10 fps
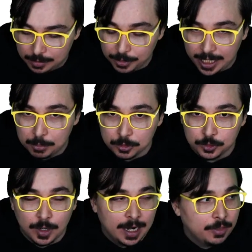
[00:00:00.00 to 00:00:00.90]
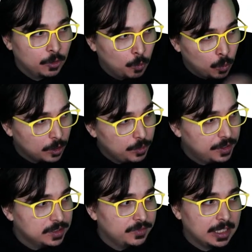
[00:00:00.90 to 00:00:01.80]
to be able to either work with
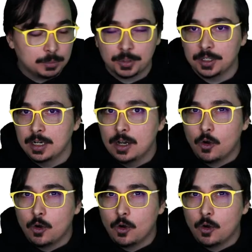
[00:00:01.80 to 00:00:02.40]
a developer